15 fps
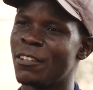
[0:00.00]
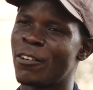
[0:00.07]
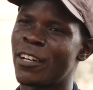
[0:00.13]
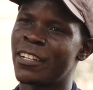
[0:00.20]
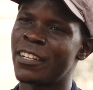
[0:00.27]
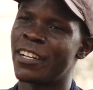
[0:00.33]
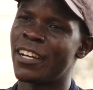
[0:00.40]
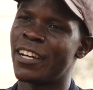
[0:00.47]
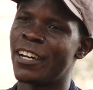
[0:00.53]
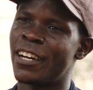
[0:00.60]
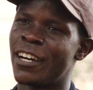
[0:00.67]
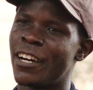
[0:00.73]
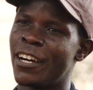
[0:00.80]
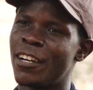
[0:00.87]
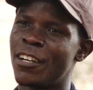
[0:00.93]
the one
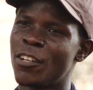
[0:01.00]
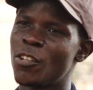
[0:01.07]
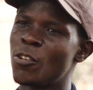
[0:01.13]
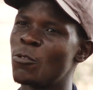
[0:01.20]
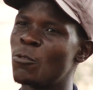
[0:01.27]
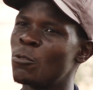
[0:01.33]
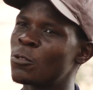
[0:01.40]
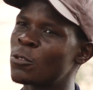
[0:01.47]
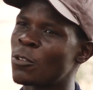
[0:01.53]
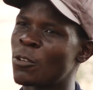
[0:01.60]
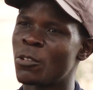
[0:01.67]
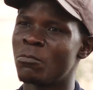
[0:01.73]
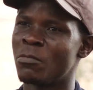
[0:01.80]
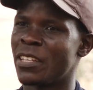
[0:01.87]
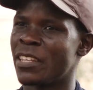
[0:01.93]
who
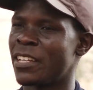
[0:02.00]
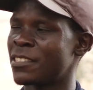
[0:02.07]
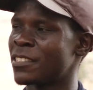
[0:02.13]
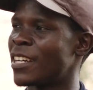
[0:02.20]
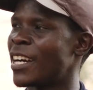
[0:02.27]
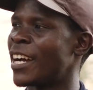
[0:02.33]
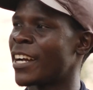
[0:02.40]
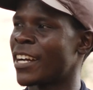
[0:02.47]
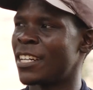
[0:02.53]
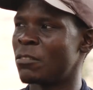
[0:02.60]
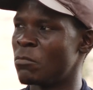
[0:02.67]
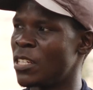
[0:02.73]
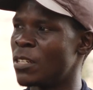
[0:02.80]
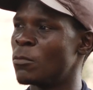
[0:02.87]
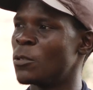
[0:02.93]
told me that I can
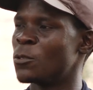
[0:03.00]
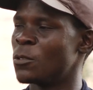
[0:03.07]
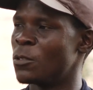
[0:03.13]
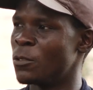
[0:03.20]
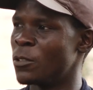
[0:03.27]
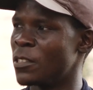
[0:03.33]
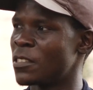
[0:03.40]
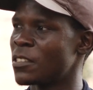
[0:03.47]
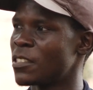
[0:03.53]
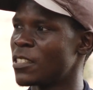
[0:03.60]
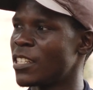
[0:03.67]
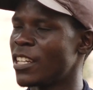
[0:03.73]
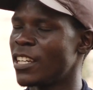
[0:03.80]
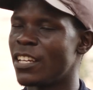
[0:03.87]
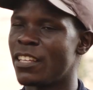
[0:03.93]
be able to do it.
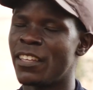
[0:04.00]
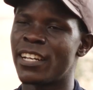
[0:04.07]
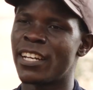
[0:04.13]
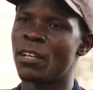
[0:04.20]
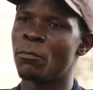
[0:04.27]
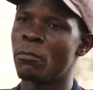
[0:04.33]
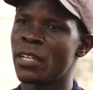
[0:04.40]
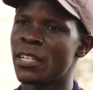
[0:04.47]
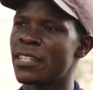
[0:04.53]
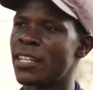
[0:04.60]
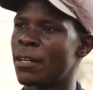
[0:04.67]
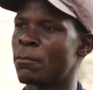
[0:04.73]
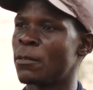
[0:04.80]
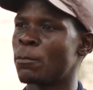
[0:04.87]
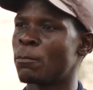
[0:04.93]
Then I picked
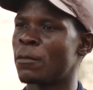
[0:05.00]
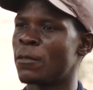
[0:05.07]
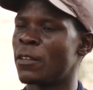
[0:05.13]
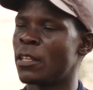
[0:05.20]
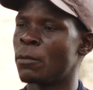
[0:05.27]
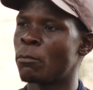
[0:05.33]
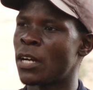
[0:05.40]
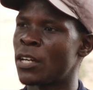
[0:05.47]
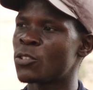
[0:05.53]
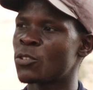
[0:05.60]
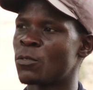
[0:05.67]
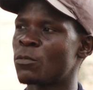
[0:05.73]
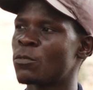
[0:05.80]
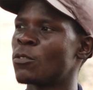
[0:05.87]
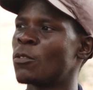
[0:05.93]
up the
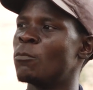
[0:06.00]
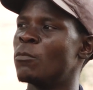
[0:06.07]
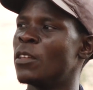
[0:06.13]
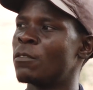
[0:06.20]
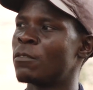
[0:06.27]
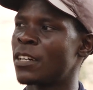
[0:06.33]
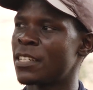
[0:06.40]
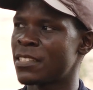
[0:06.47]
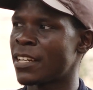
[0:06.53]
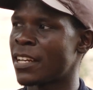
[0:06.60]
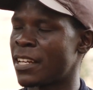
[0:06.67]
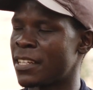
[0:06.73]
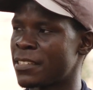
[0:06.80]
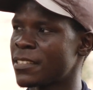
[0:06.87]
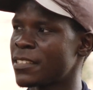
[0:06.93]
passion from the first
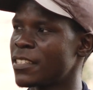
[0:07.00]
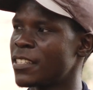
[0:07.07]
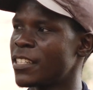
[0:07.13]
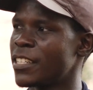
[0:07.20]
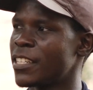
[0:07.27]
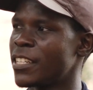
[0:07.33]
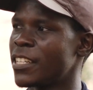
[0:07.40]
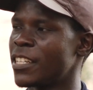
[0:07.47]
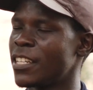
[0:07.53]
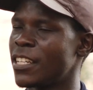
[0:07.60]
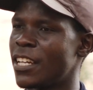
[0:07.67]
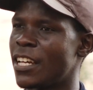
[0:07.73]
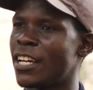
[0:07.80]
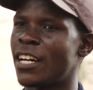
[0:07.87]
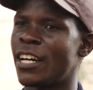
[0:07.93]
class
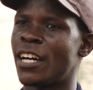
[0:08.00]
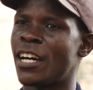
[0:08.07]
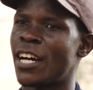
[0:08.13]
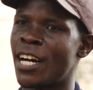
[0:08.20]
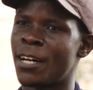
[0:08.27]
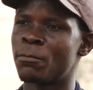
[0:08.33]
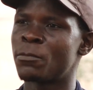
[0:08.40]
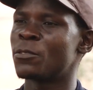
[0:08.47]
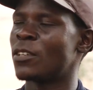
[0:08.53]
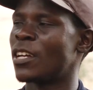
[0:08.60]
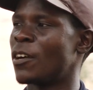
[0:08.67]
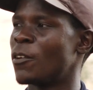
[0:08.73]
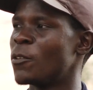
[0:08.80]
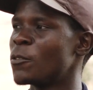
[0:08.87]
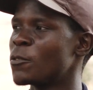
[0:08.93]
up to now.